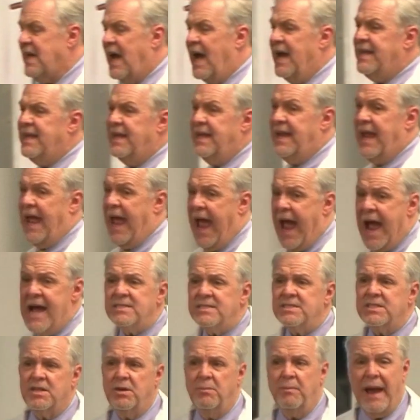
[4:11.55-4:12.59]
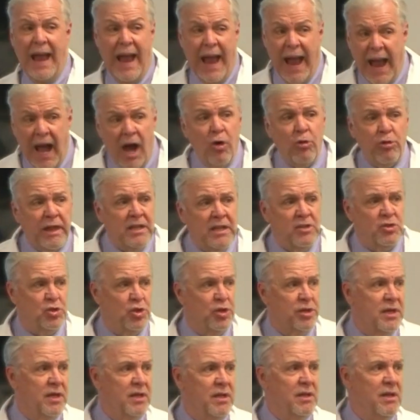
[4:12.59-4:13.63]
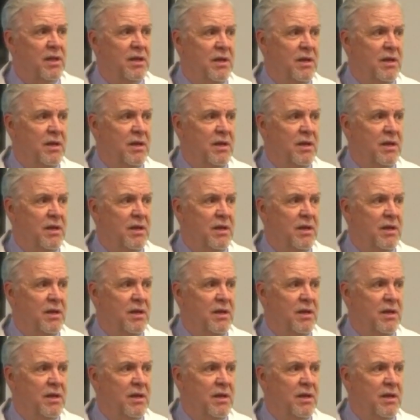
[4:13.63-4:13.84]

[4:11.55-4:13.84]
I didn't ask them how they took it